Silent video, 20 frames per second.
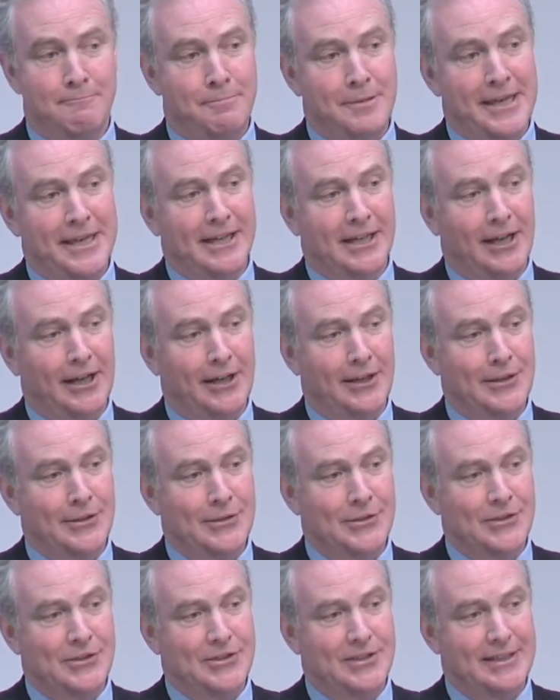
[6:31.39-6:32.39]

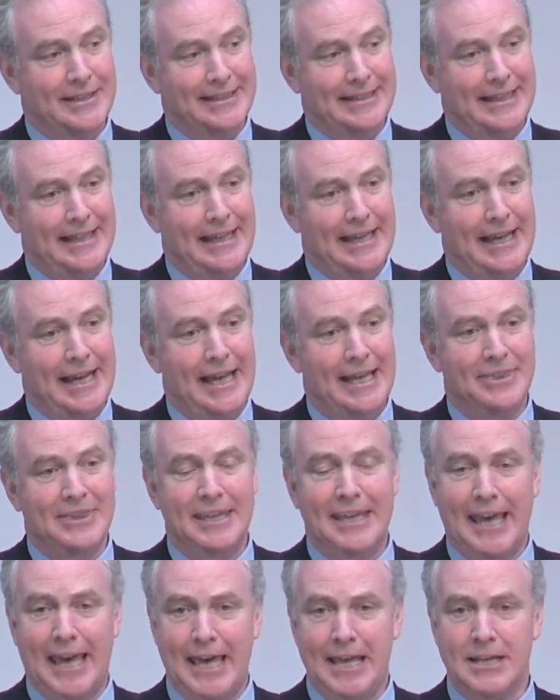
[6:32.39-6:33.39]
because at
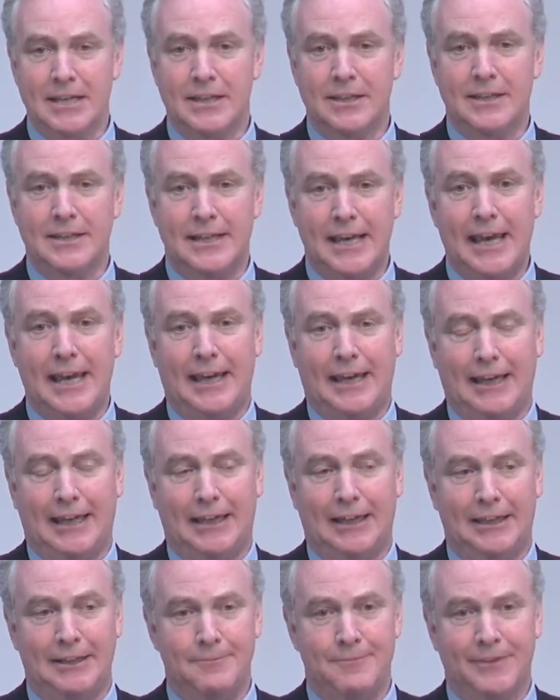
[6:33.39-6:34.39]
the end of the
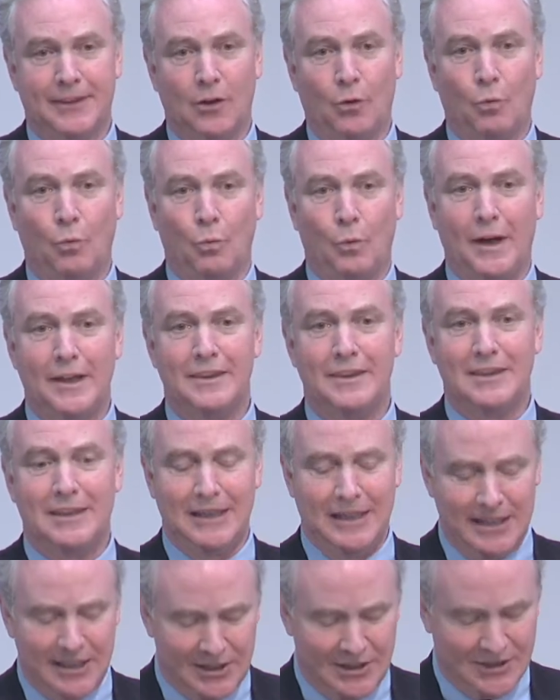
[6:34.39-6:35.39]
day, what
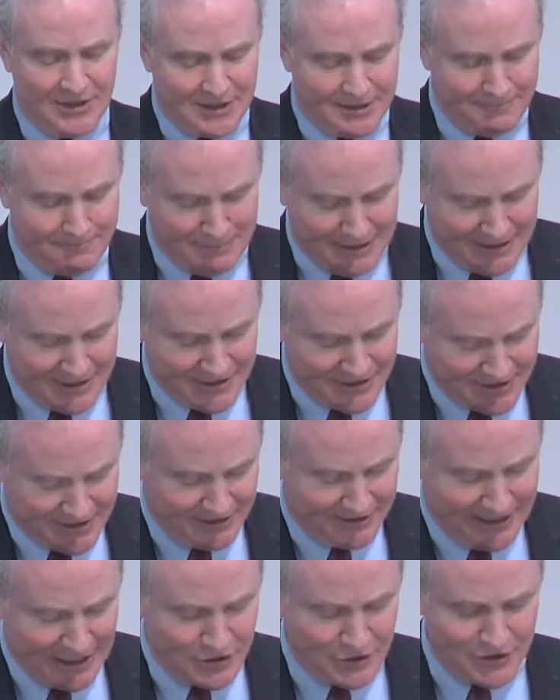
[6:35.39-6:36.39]
these pieces
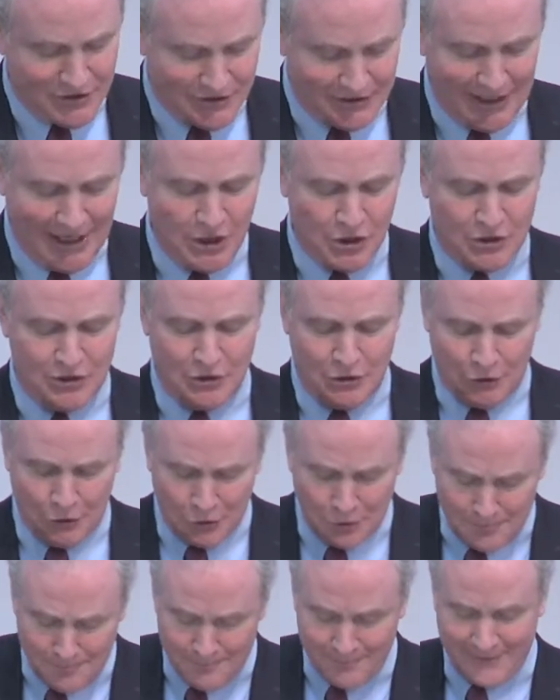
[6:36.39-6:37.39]
of legislation
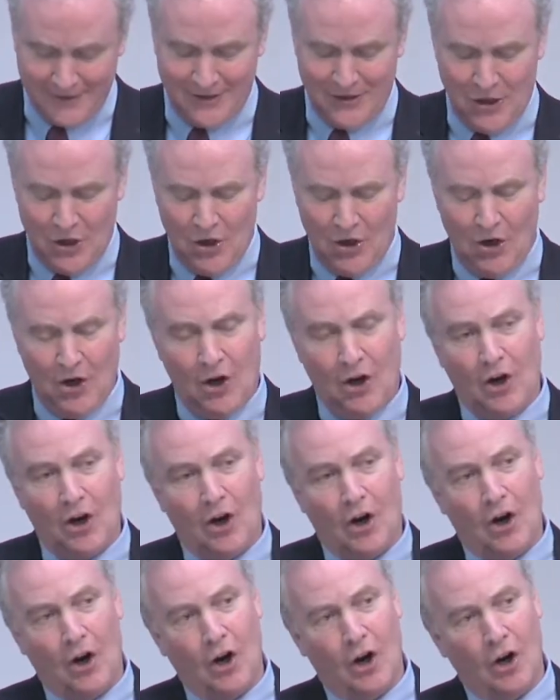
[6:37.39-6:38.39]
do
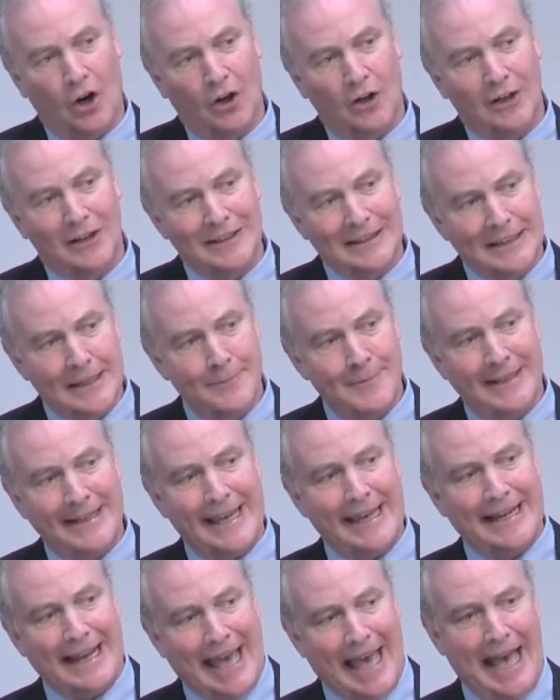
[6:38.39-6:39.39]
are
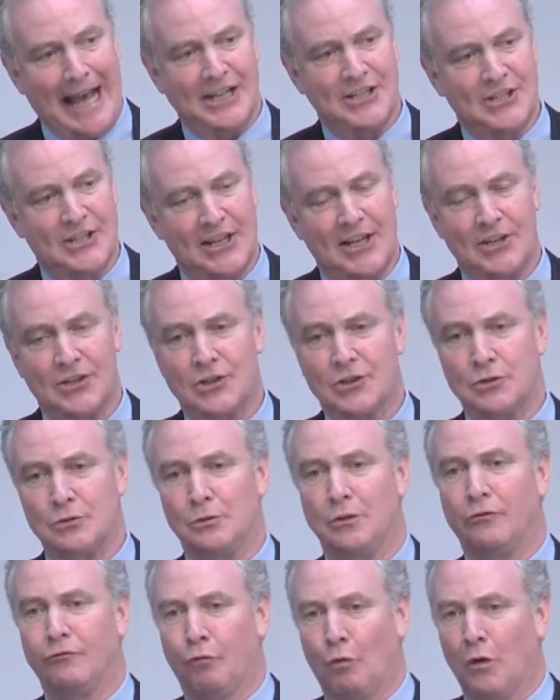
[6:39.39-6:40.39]
eliminate access
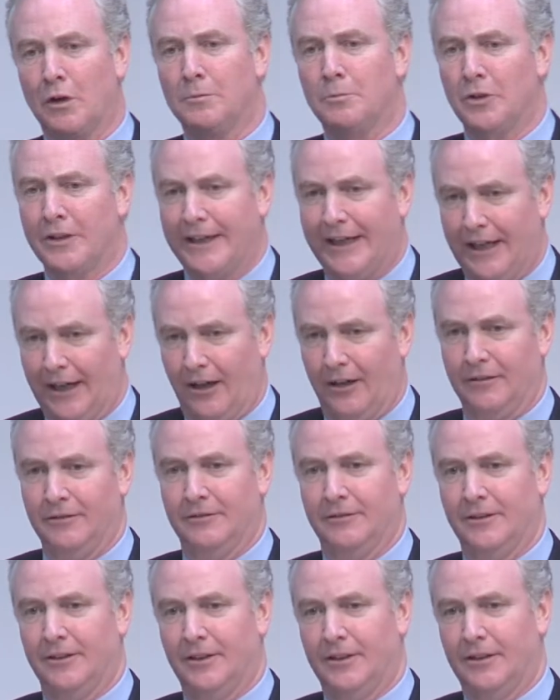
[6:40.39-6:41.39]
to affordable
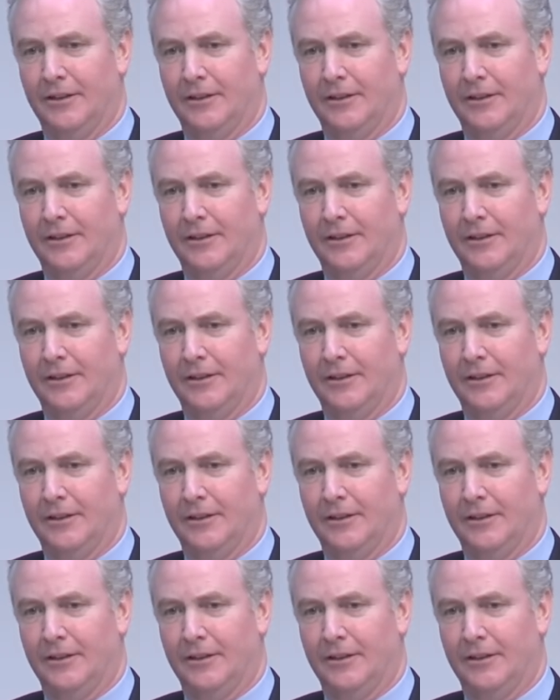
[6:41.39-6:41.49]
care